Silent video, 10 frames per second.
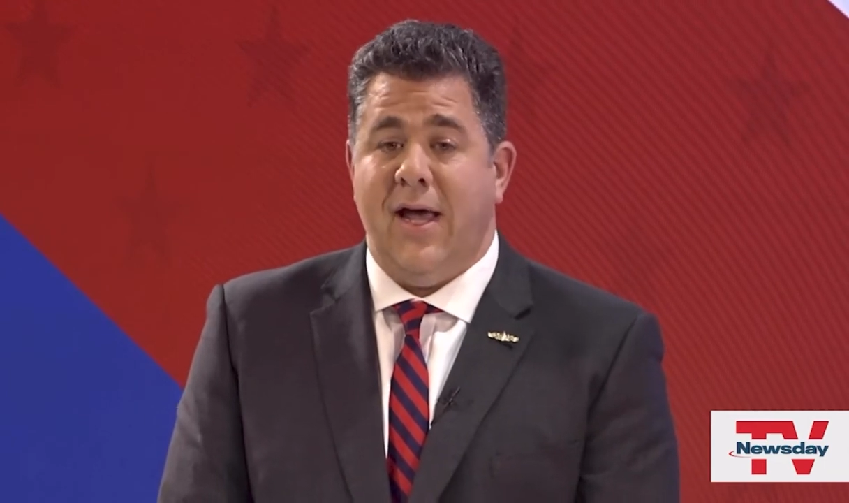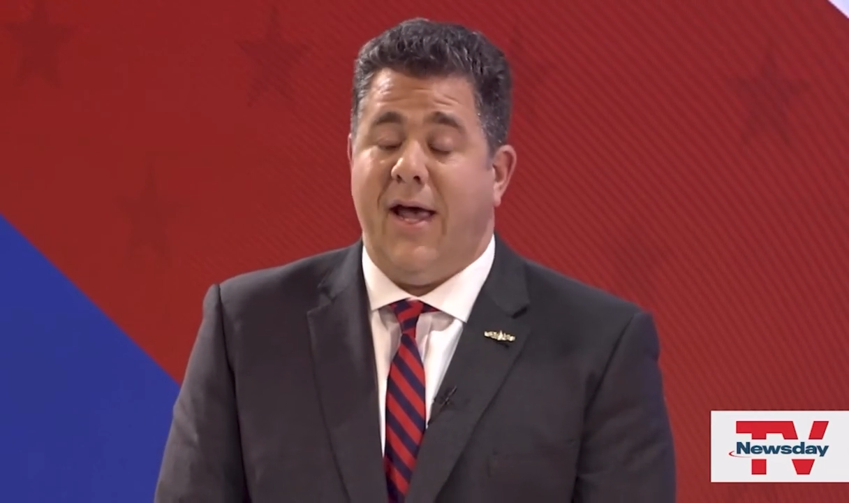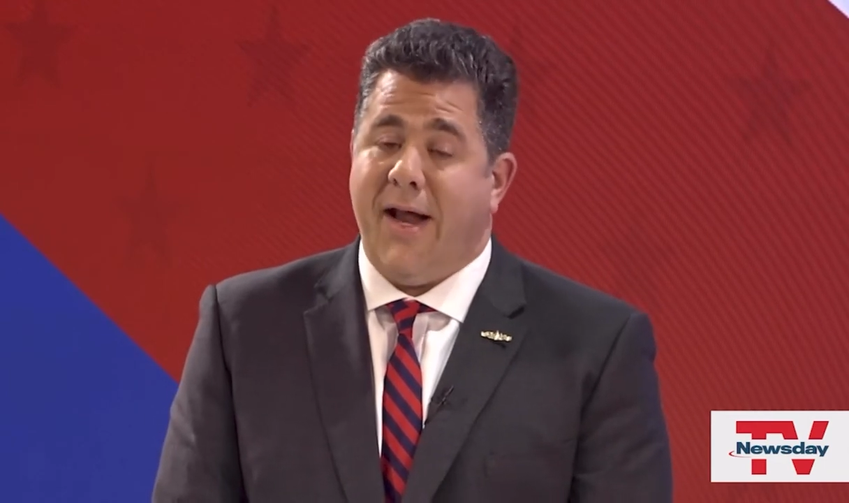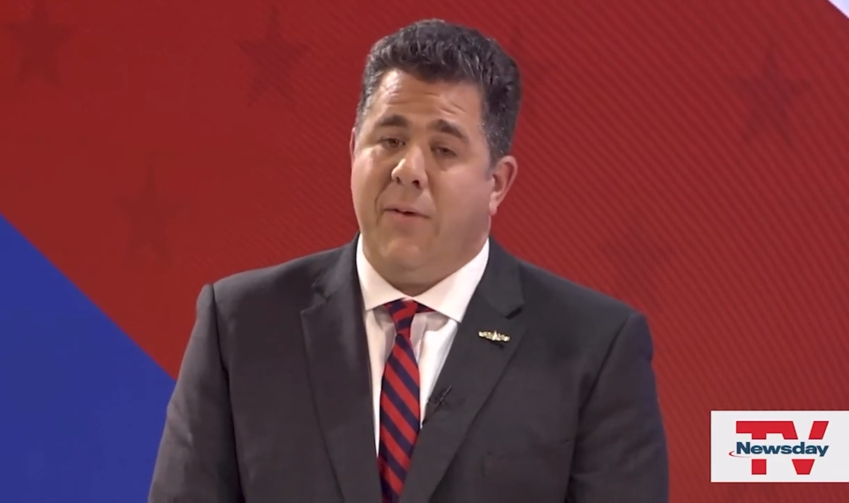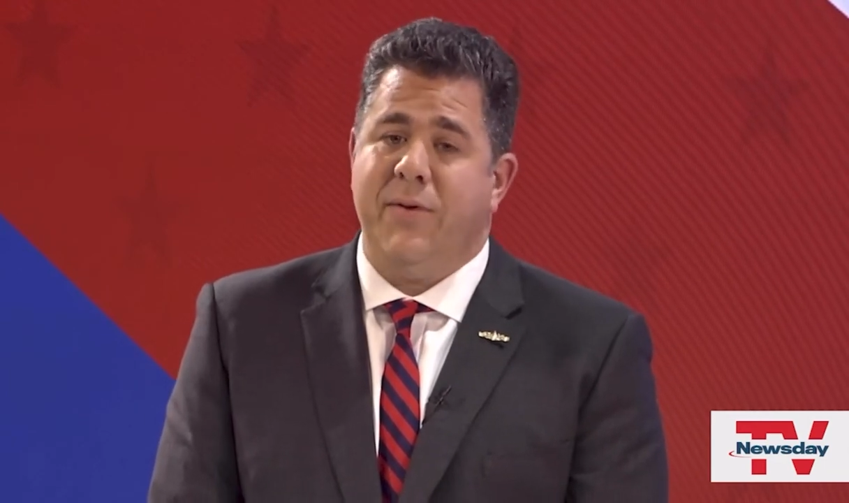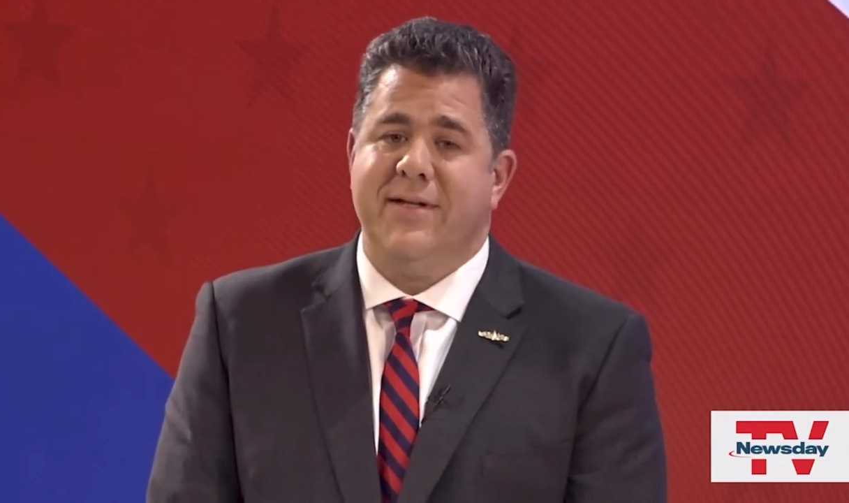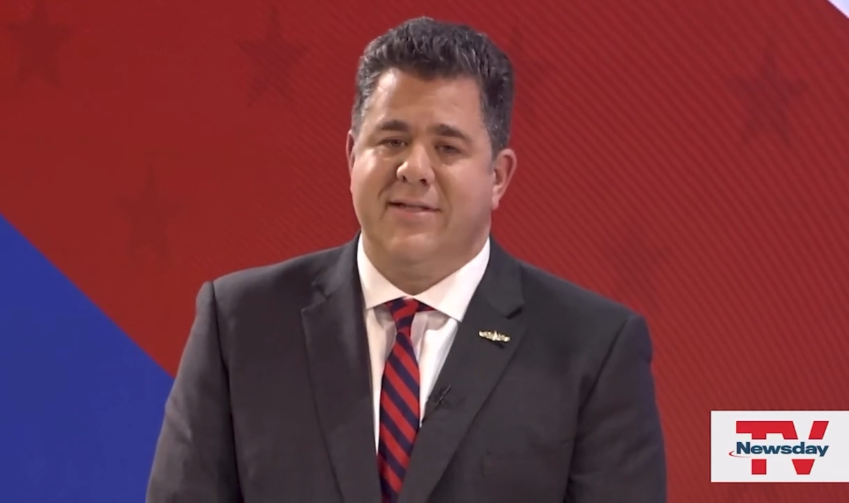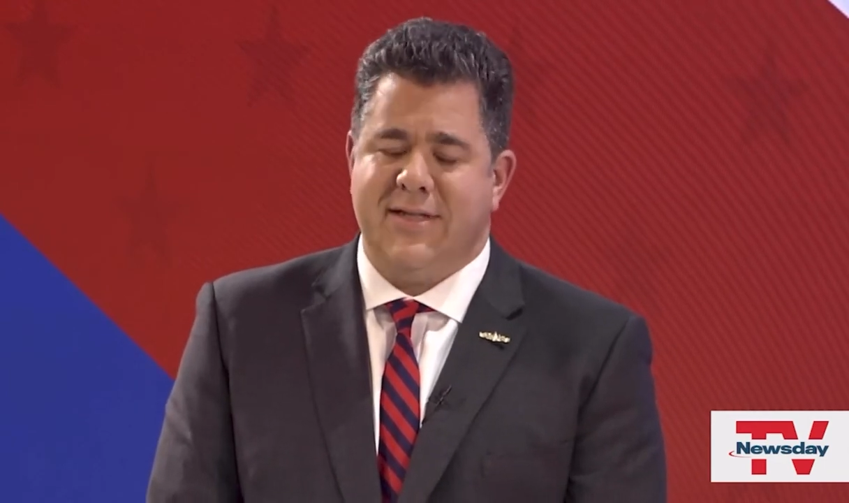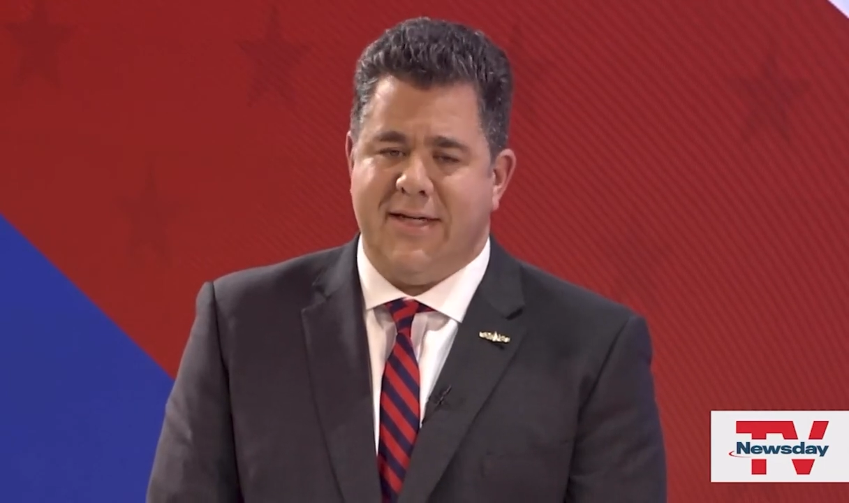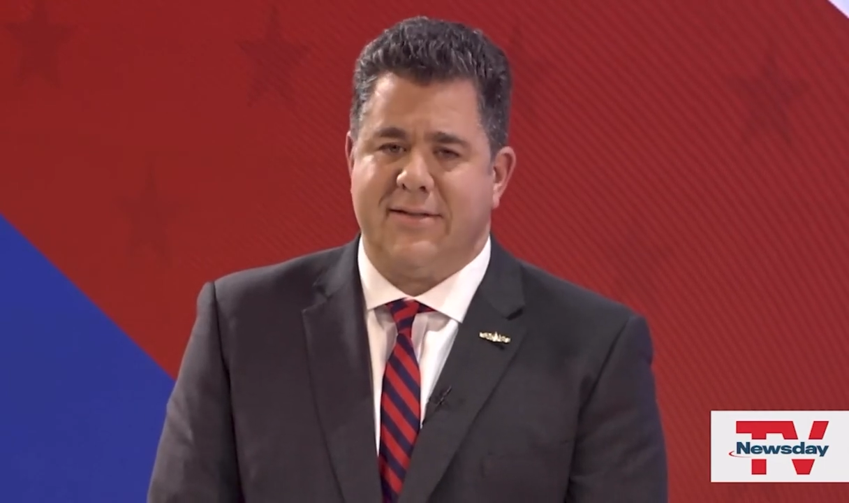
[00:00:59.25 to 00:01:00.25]
and I would
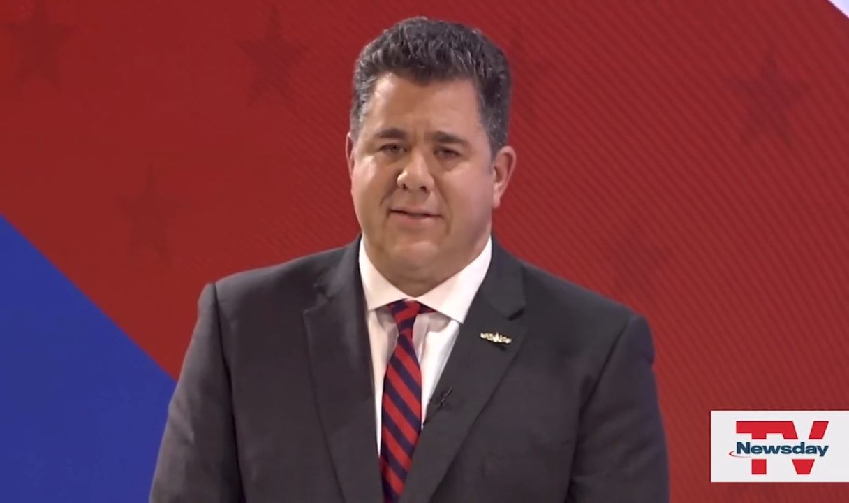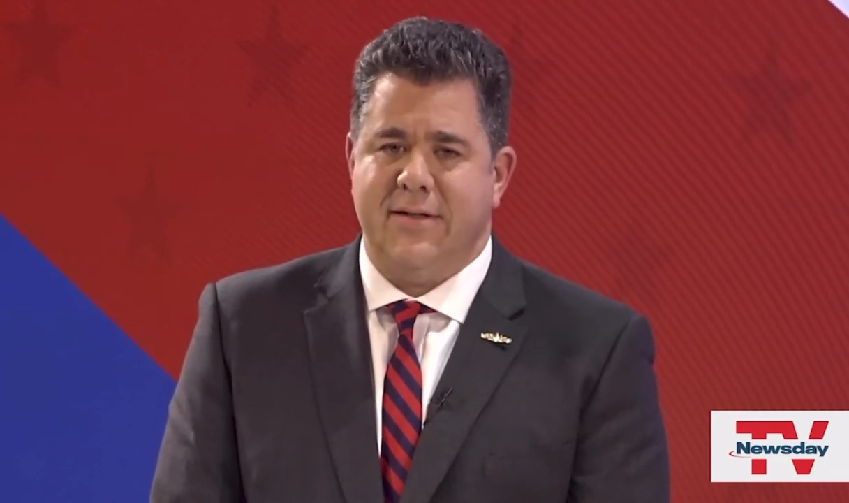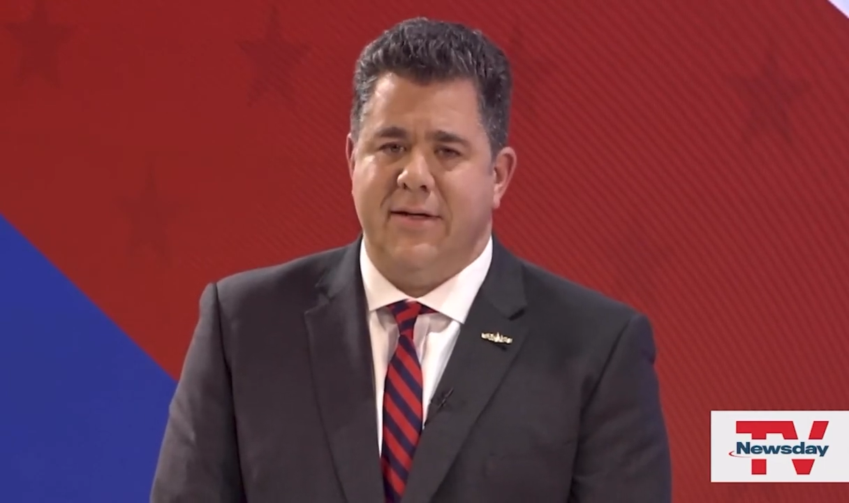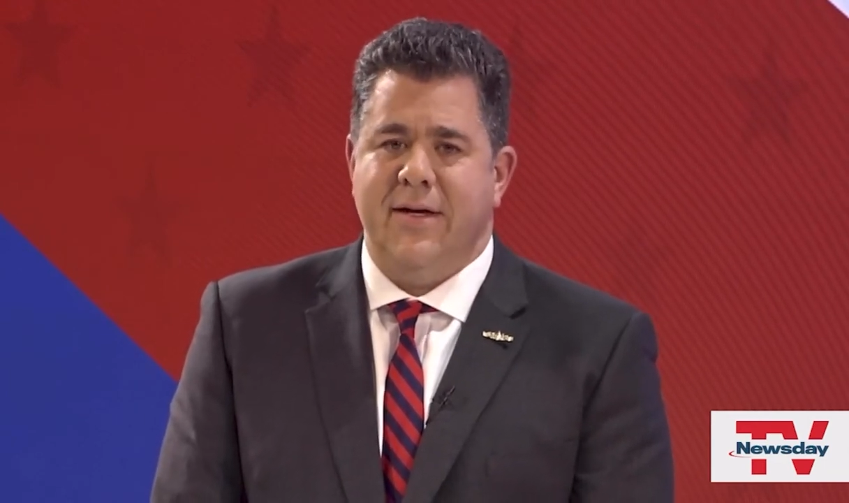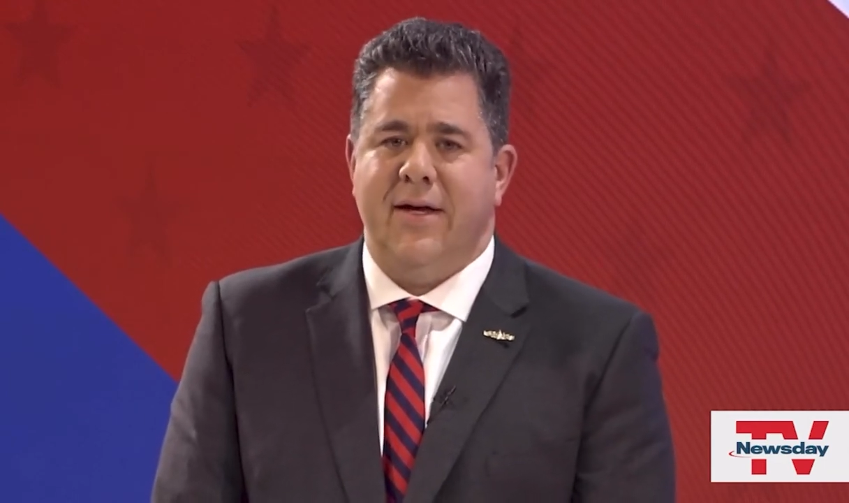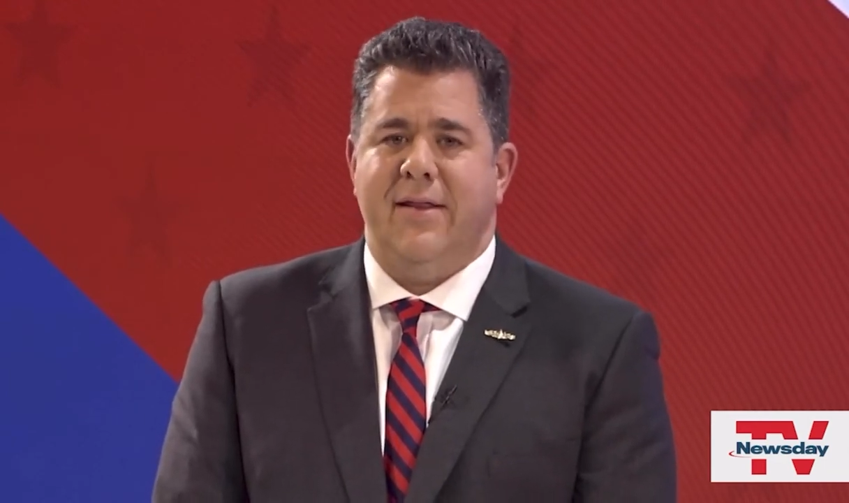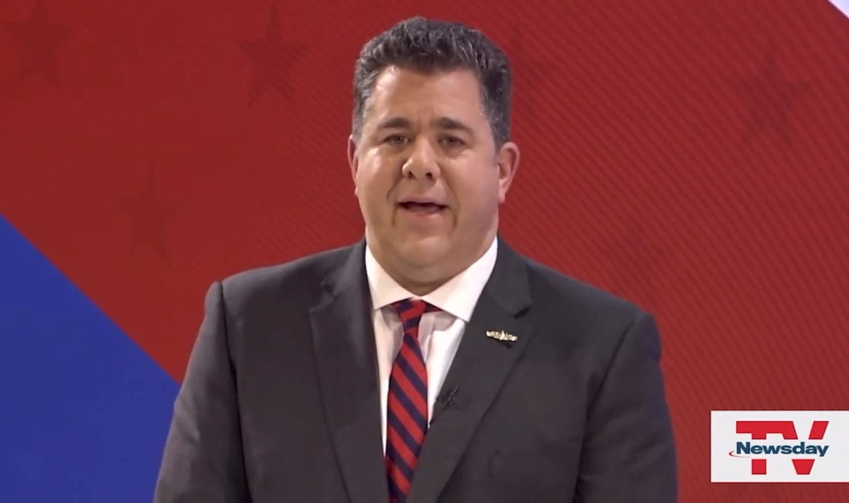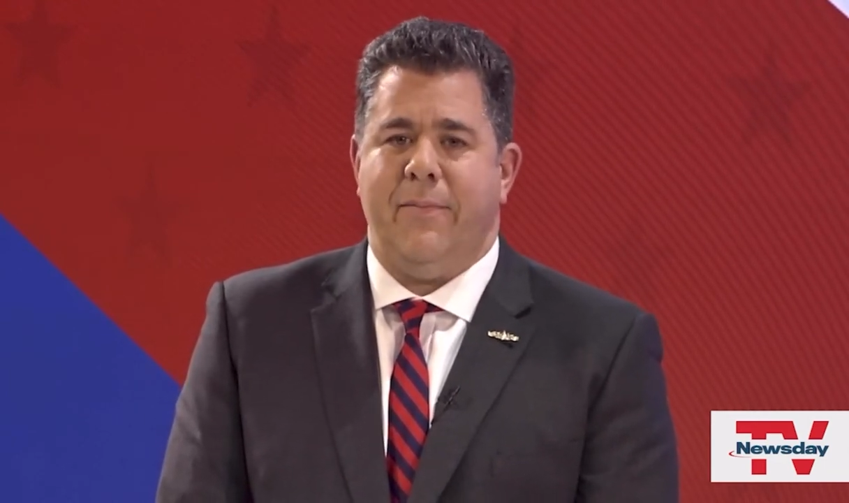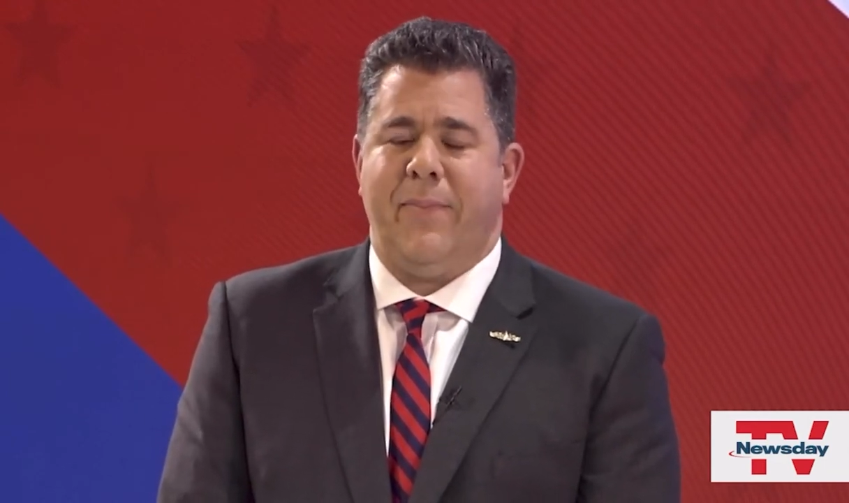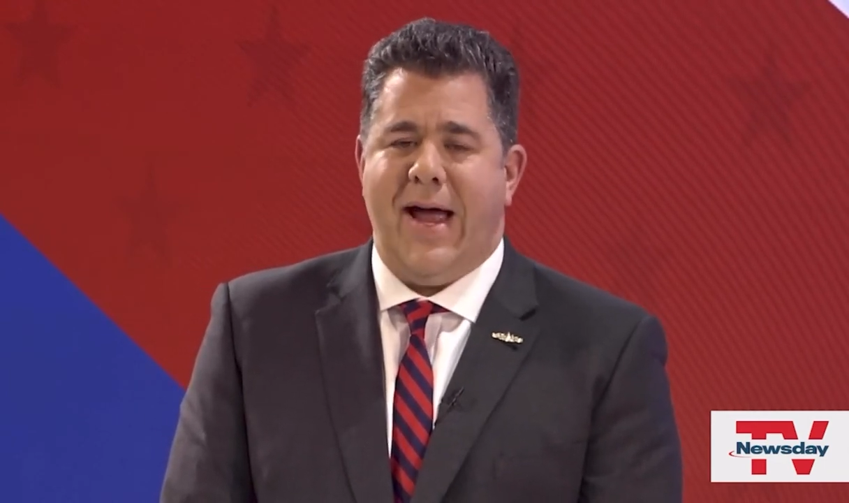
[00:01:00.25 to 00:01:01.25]
insist
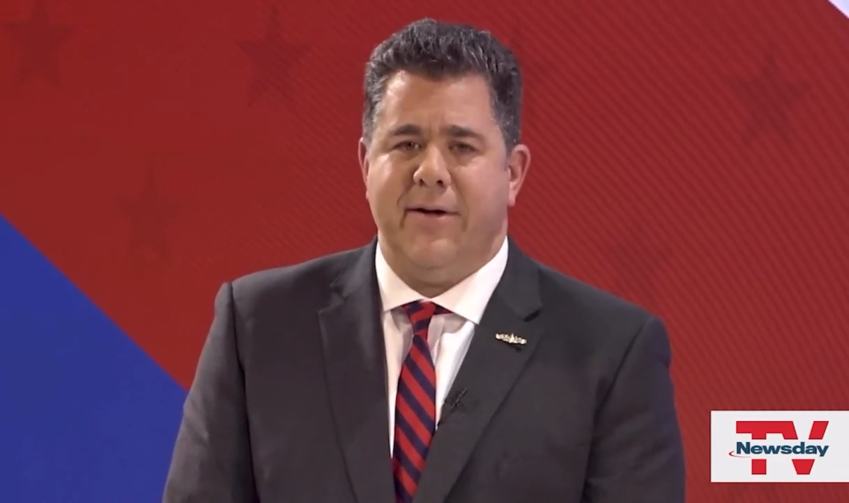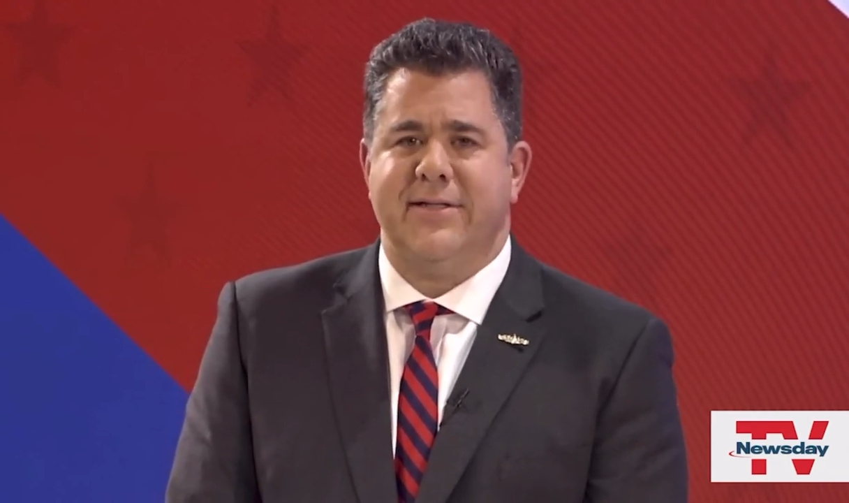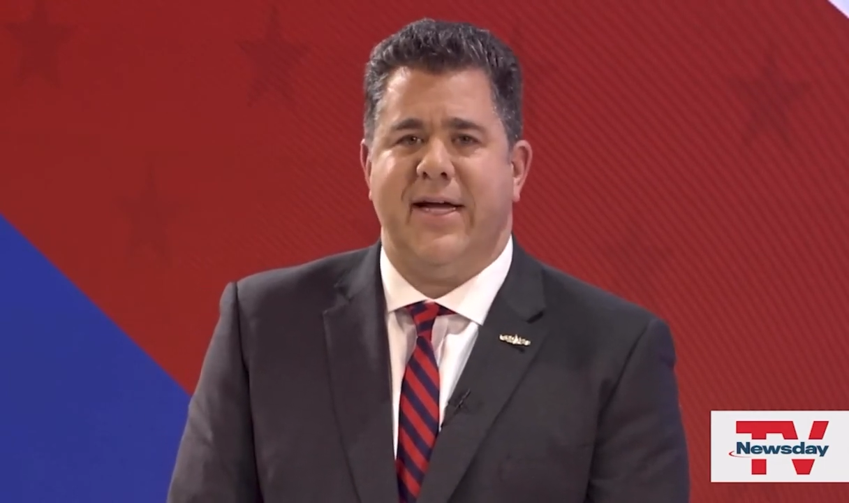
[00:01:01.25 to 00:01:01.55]
that parents